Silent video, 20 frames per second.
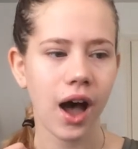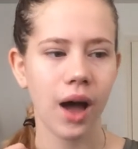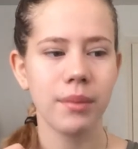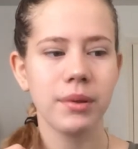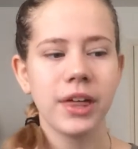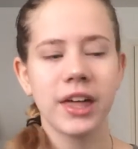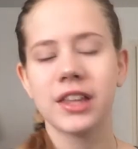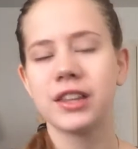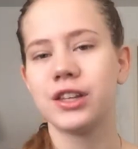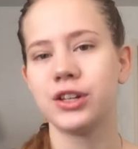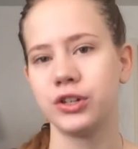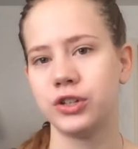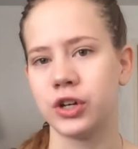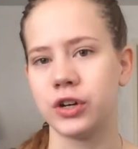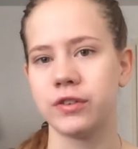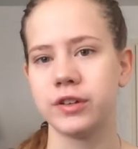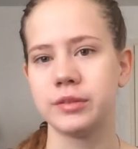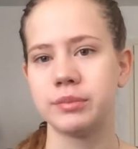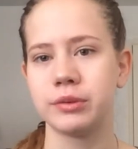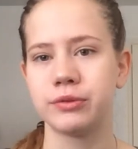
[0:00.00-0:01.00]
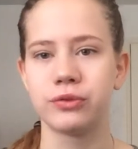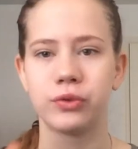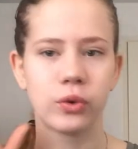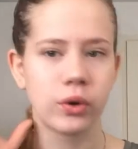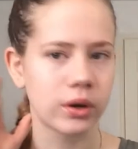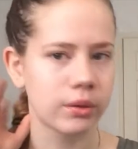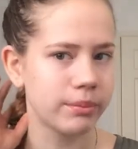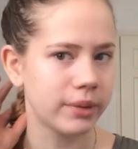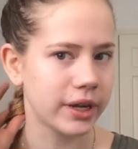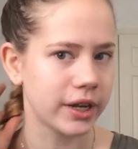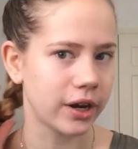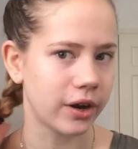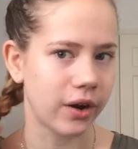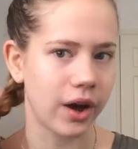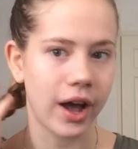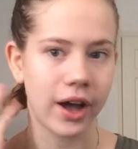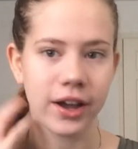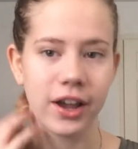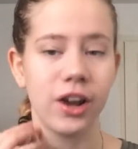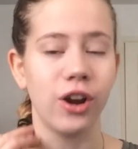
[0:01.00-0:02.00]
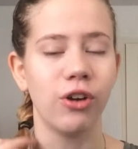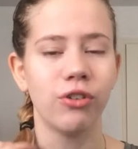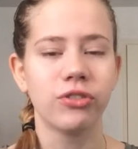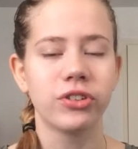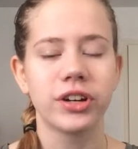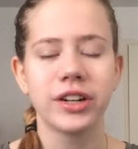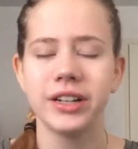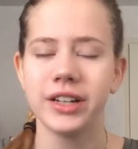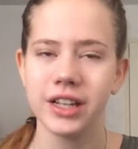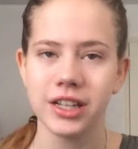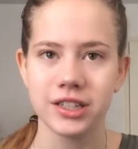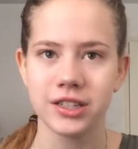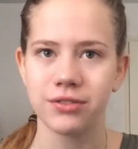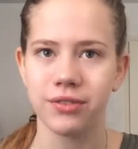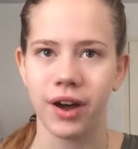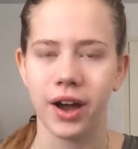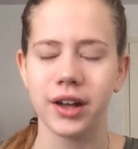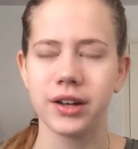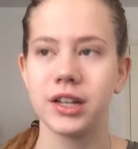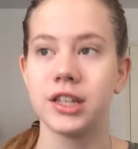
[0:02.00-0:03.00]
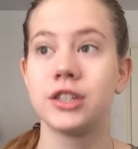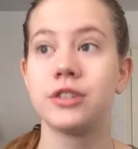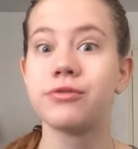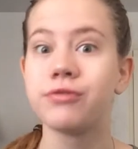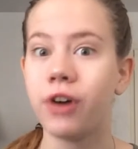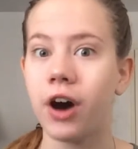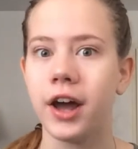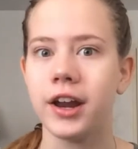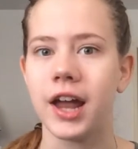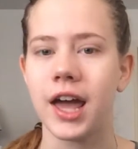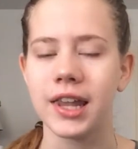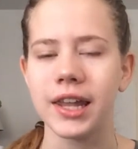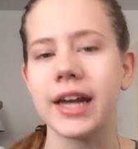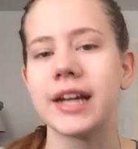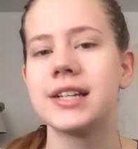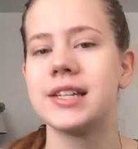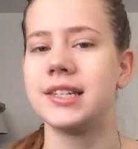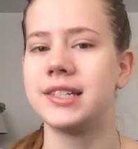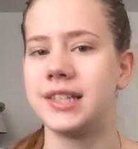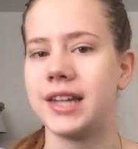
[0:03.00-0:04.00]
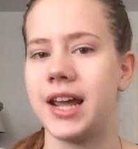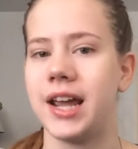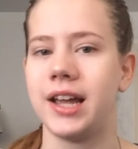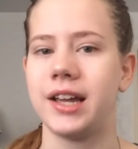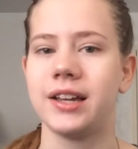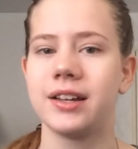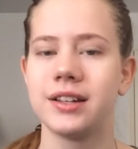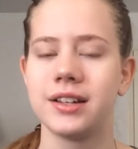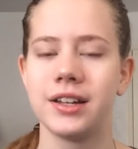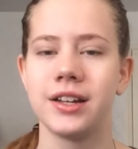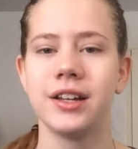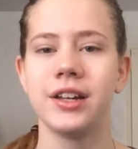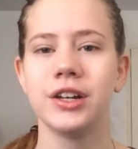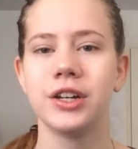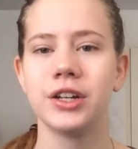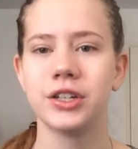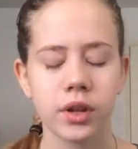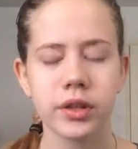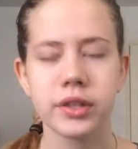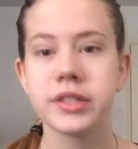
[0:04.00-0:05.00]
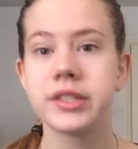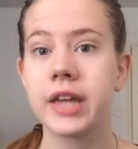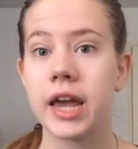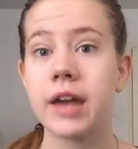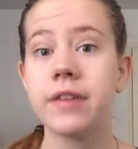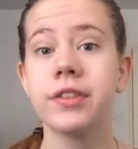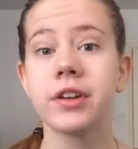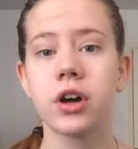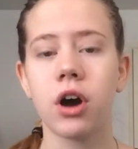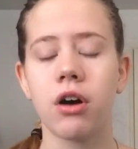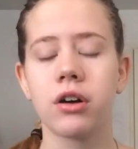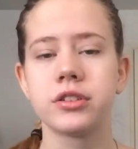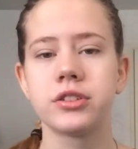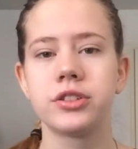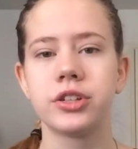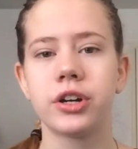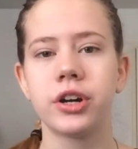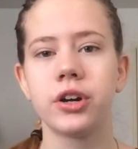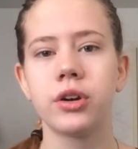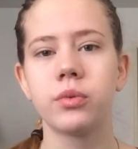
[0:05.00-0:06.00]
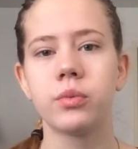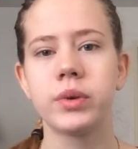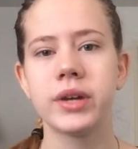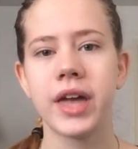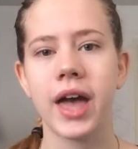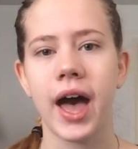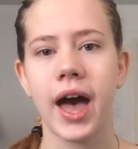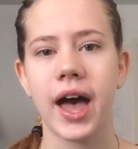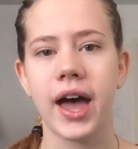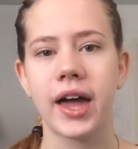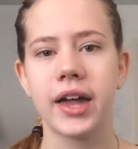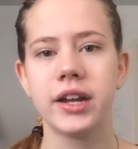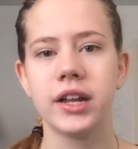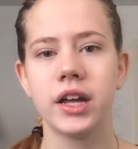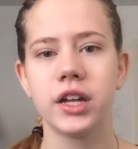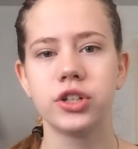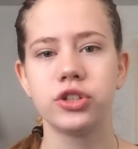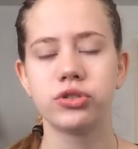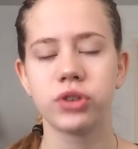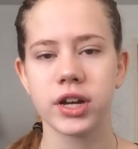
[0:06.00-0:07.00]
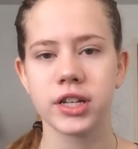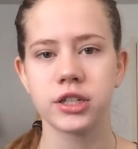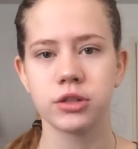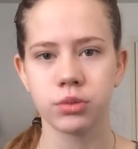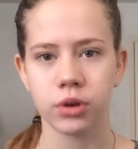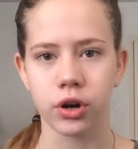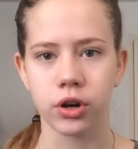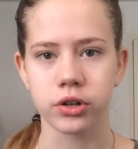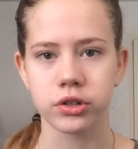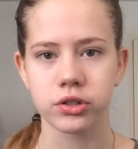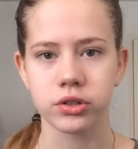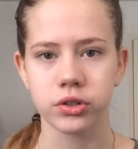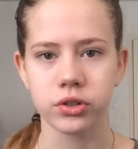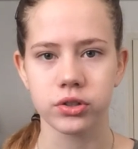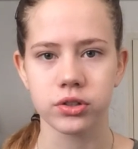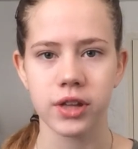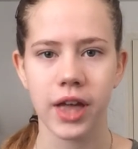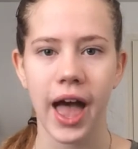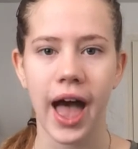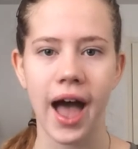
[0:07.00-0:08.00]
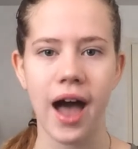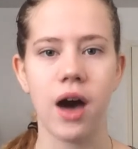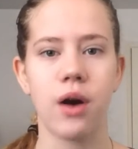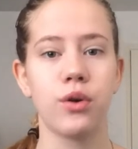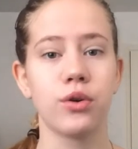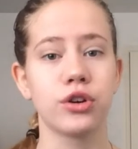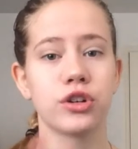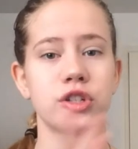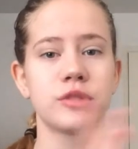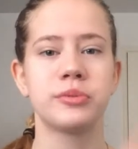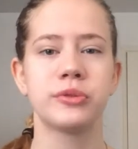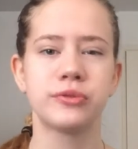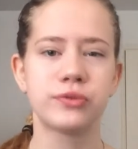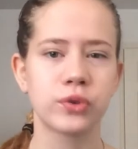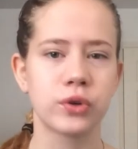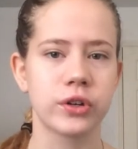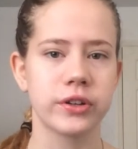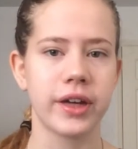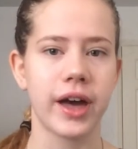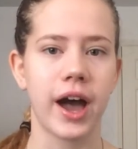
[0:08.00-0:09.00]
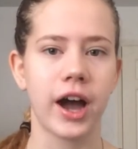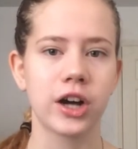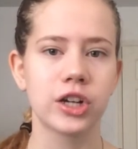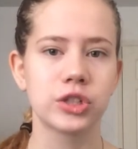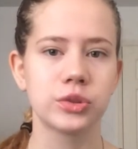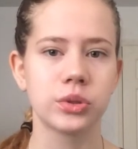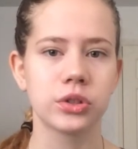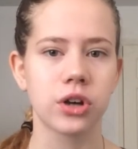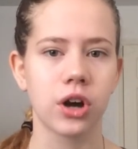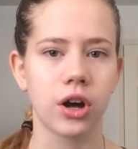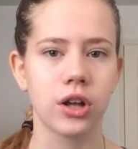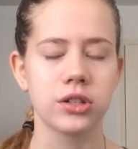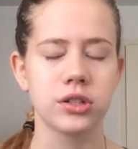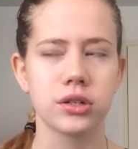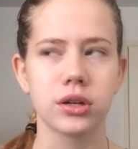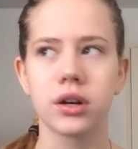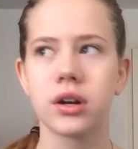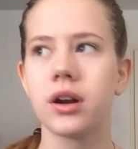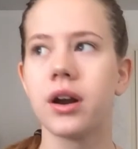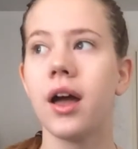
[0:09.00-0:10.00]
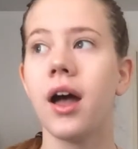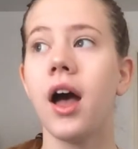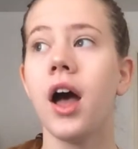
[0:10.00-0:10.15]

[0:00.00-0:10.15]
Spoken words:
I'd be like a little nervous before, but you know, I'll get over it. It's fine. It's fun. I like to sing. Day of the concert, we had dress rehearsals hours before the actual concert.